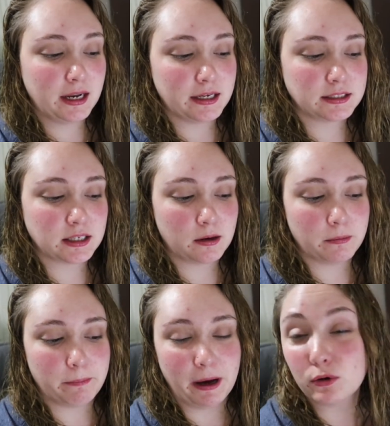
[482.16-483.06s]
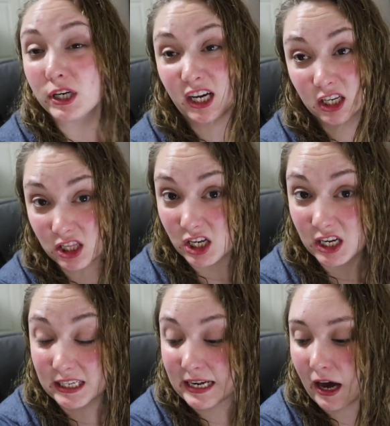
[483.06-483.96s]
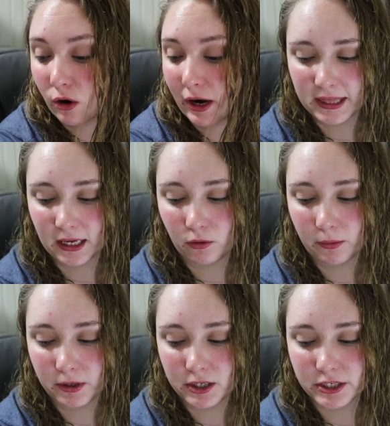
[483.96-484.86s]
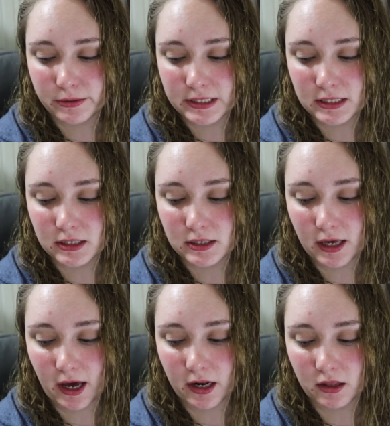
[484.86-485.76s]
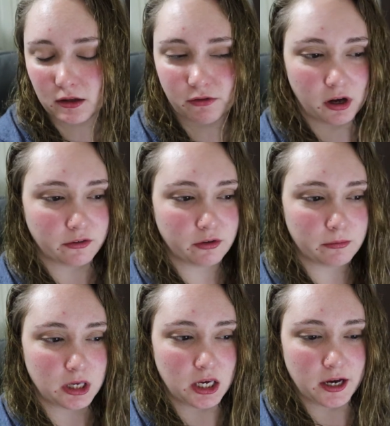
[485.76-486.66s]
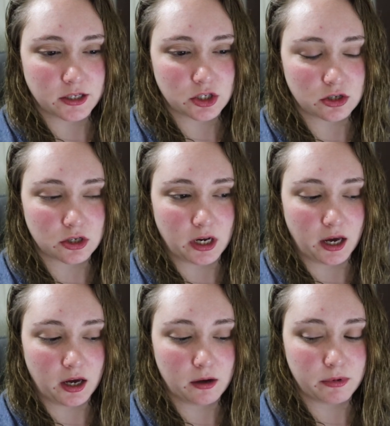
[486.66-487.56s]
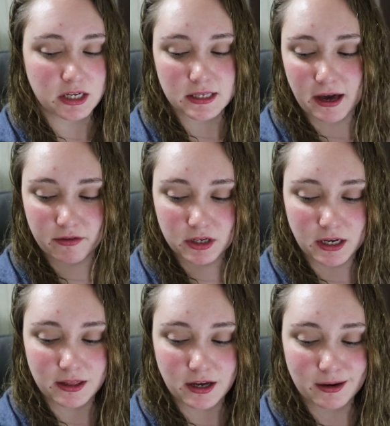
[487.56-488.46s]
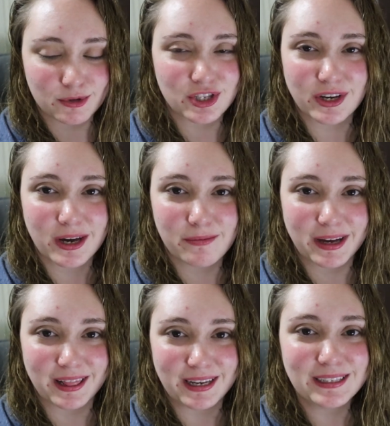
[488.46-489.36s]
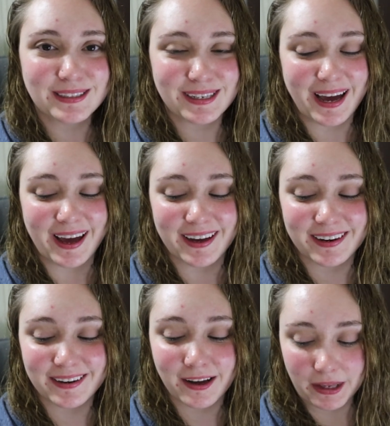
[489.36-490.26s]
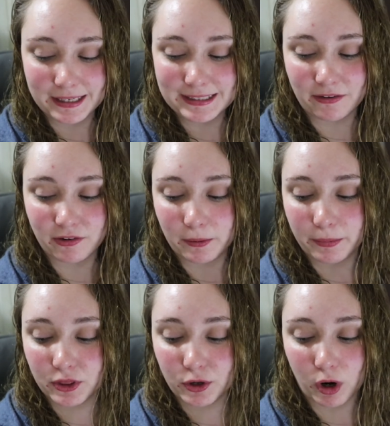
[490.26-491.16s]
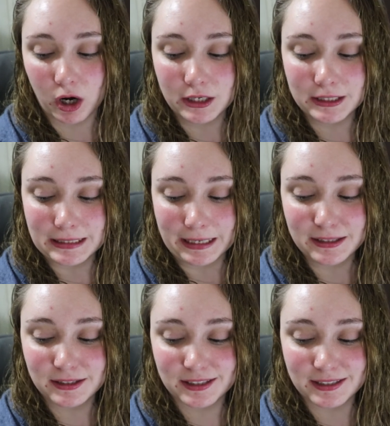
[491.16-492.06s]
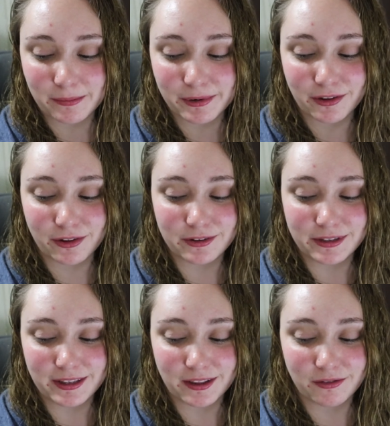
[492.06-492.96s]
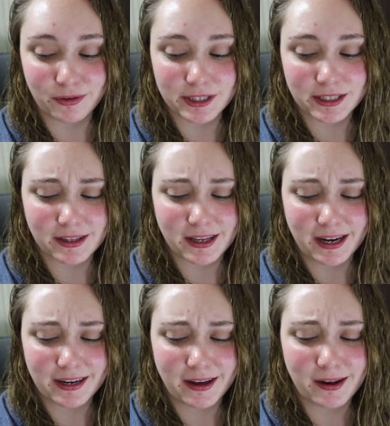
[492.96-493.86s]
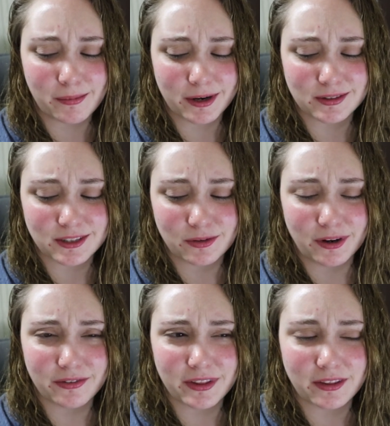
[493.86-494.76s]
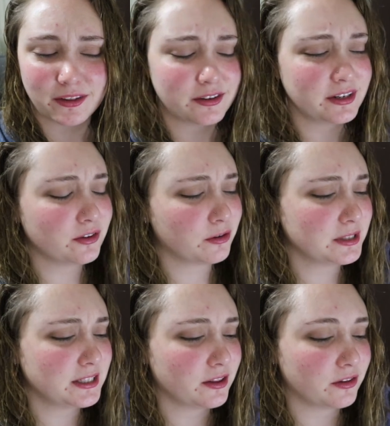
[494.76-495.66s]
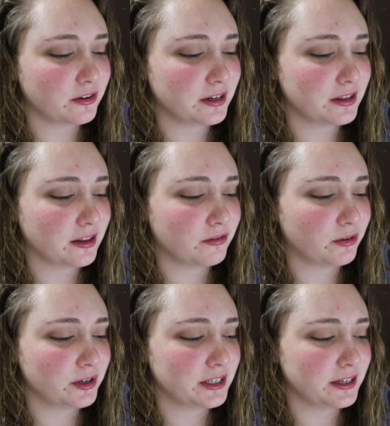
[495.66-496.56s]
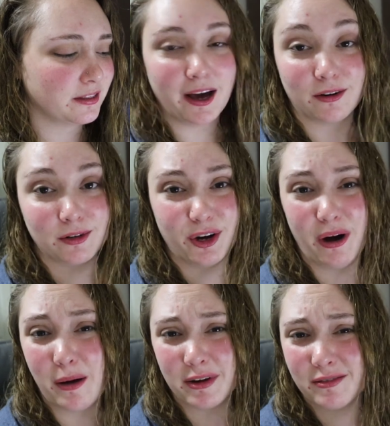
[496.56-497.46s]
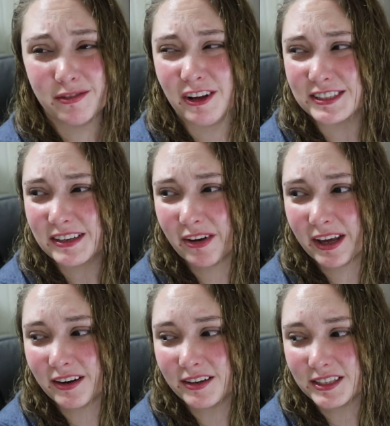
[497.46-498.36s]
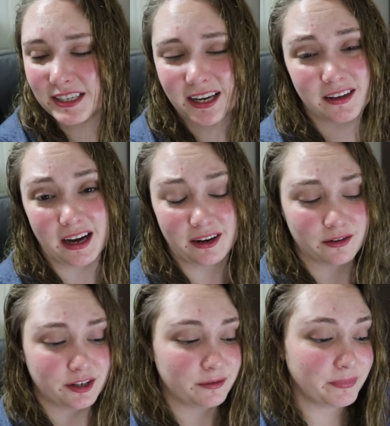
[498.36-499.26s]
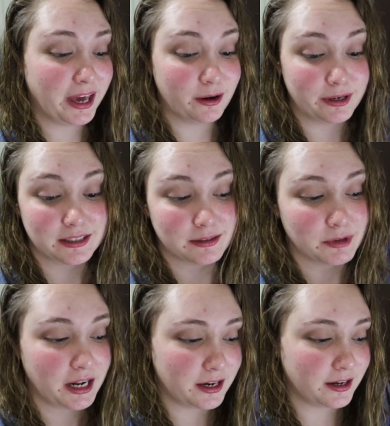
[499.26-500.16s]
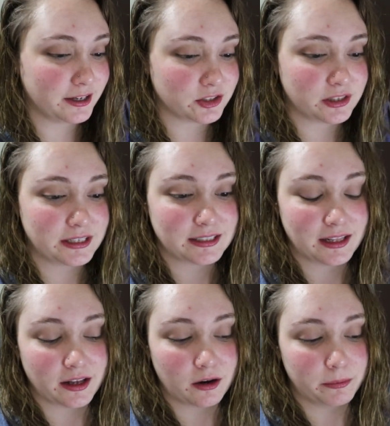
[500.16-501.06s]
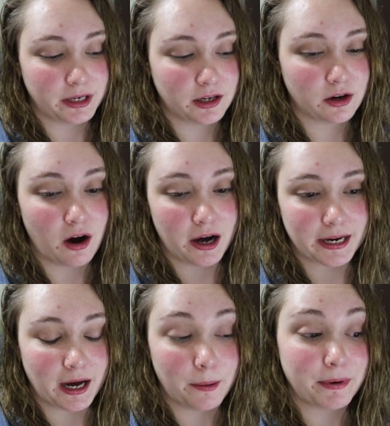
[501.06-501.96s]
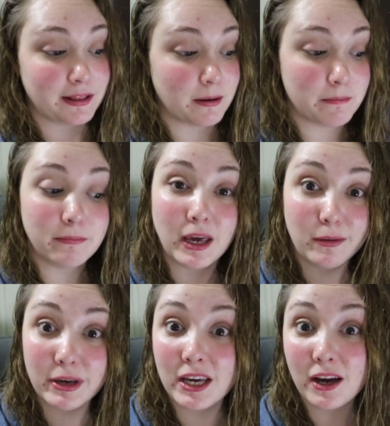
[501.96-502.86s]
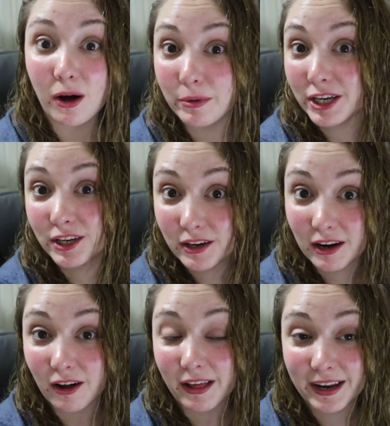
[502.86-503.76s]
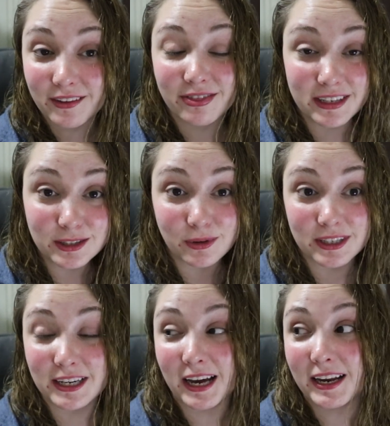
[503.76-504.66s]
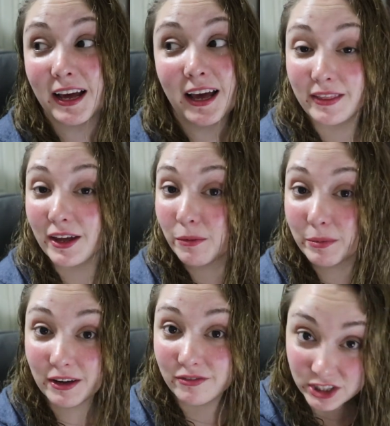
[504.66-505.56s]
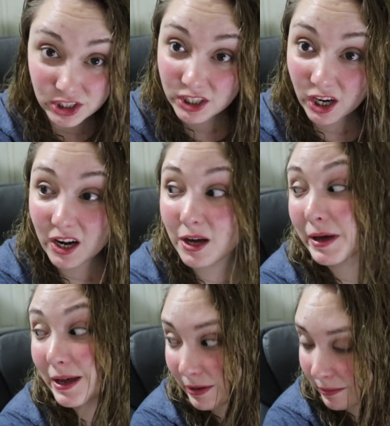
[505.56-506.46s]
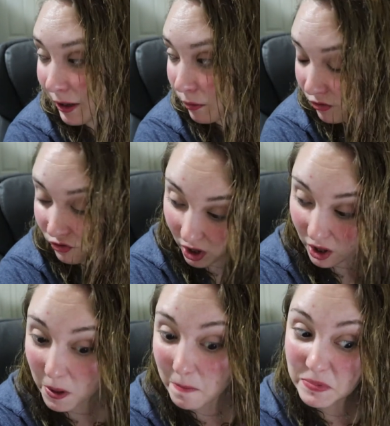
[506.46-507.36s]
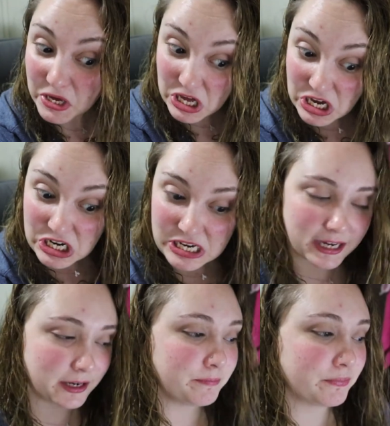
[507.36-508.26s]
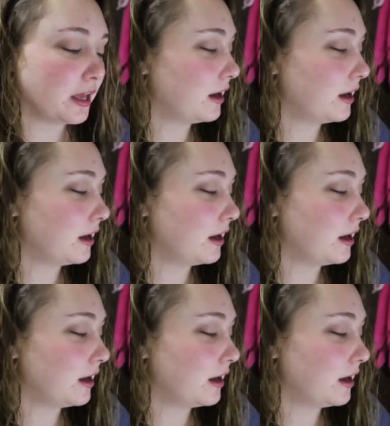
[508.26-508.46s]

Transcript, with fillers: It is about 9 o'clock now. I think what I'm going to do is edit the vlog from yesterday because I haven't done that. I'm just looking at my list and and I definitely put the wrong dates because I put the 13th and the 14th that I had to edit, but it was the 12th and the 13th, or was it the 13th and the 14th? I don't know. How many vlogs have I edited today? I don't know. Anyways, I'm gonna edit yesterday's and then I'll be caught up and then maybe I'll be good and I'll edit this one tonight and then I'll be officially caught up and maybe I won't pull behind again.